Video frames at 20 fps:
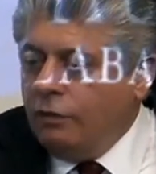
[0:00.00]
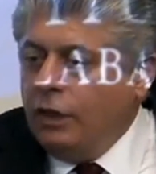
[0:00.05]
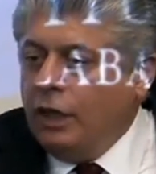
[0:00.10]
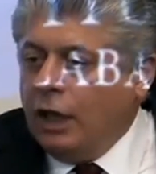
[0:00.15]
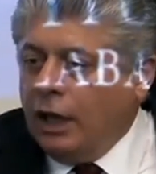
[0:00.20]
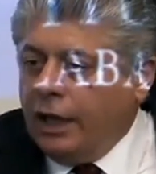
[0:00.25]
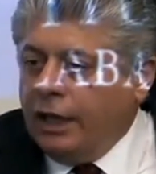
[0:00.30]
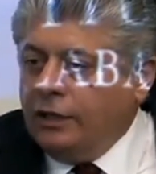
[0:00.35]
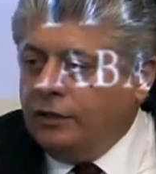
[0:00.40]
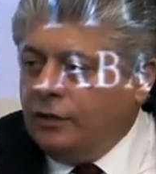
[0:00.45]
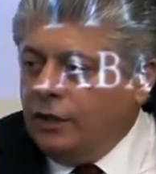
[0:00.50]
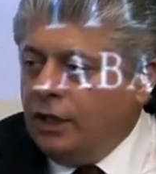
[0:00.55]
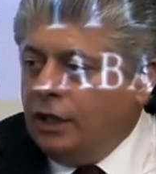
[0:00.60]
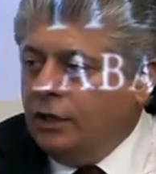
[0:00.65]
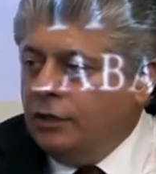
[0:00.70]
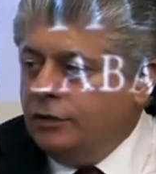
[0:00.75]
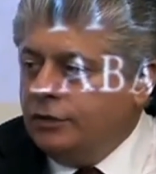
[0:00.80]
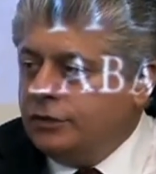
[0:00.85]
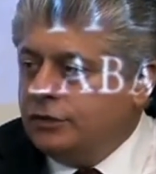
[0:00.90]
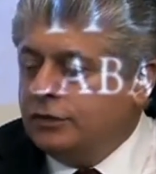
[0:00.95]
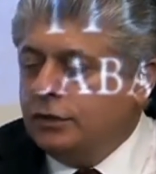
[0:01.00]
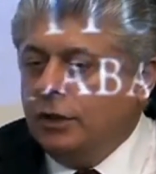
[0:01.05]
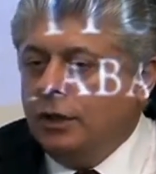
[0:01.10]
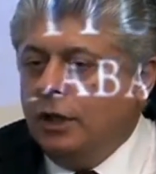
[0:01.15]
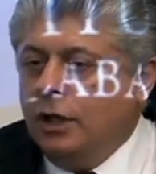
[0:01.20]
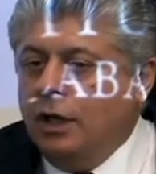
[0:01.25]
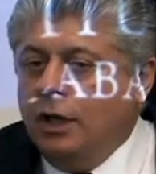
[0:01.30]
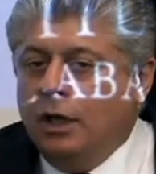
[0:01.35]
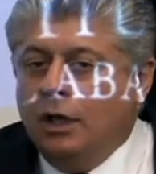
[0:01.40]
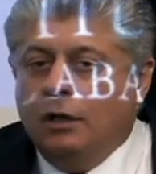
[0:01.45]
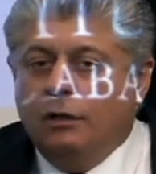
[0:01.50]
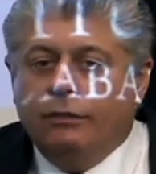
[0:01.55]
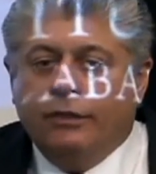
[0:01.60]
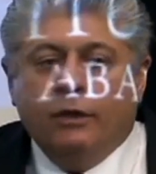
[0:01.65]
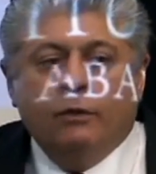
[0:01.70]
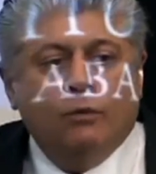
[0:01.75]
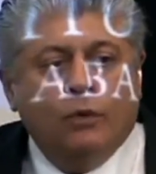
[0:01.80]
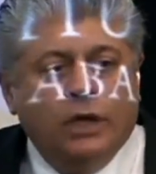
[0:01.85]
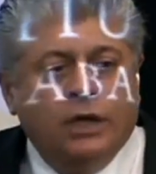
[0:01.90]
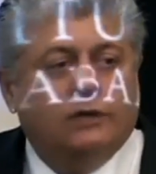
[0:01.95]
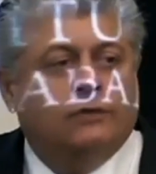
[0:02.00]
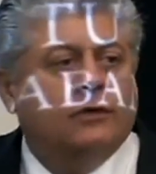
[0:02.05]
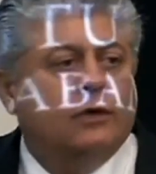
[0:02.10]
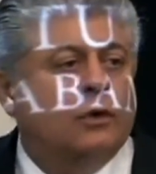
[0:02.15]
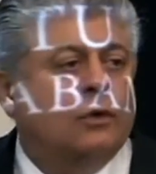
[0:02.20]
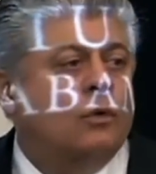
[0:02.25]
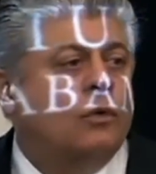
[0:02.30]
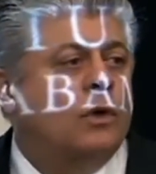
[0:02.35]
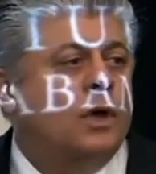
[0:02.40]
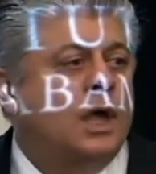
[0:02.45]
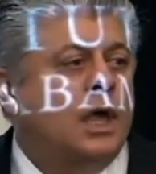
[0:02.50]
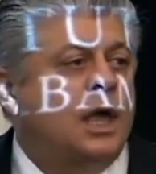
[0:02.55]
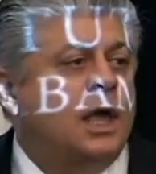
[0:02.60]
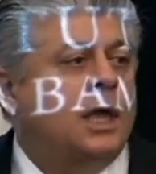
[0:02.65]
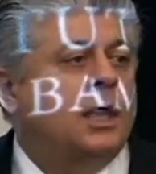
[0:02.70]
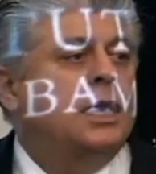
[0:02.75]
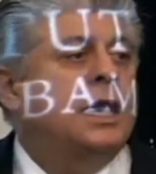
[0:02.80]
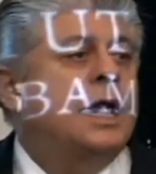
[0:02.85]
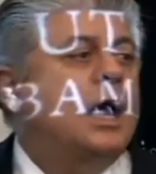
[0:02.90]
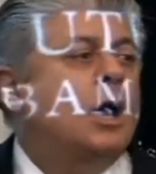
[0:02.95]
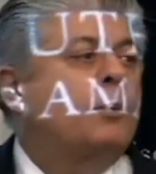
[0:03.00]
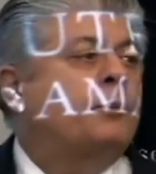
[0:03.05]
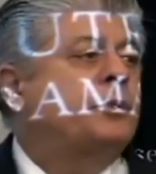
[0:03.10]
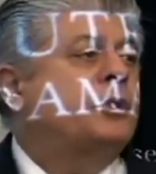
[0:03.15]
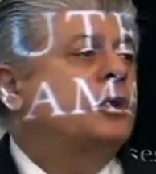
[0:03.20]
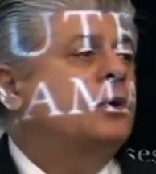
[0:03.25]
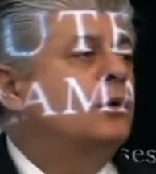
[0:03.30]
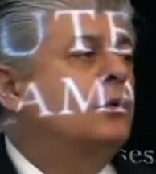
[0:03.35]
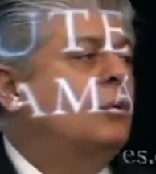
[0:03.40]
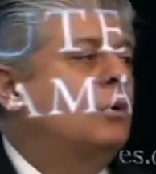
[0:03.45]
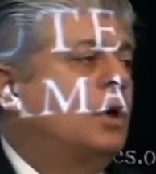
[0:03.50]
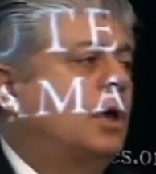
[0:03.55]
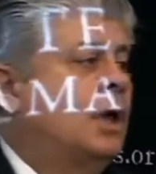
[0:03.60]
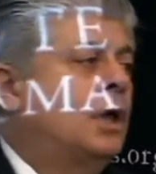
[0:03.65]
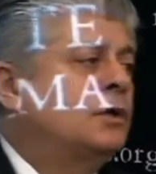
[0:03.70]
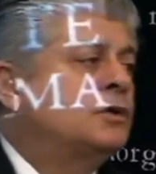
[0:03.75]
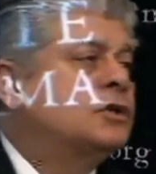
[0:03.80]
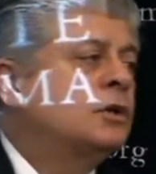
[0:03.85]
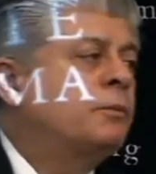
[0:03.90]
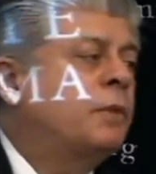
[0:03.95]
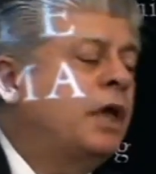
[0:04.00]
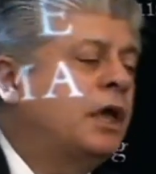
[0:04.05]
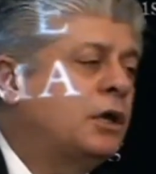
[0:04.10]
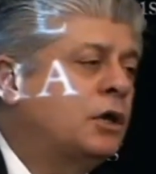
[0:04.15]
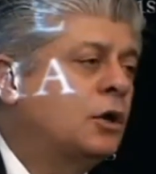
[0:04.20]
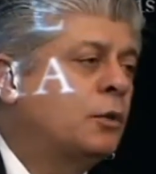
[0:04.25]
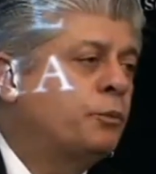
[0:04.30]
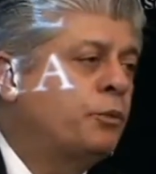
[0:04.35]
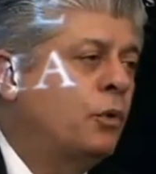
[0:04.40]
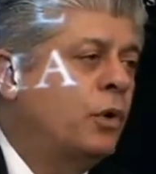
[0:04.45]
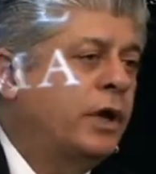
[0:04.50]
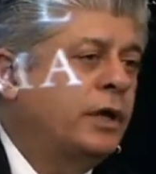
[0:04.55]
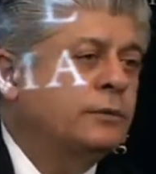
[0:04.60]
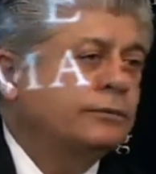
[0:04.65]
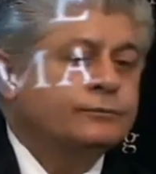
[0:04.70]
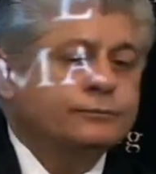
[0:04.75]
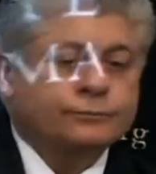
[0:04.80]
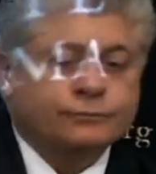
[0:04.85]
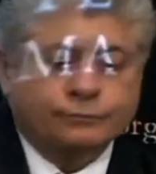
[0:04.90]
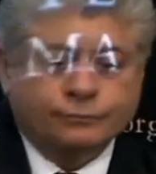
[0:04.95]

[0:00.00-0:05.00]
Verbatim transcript: the ideas uh, that we do and help you to make your point.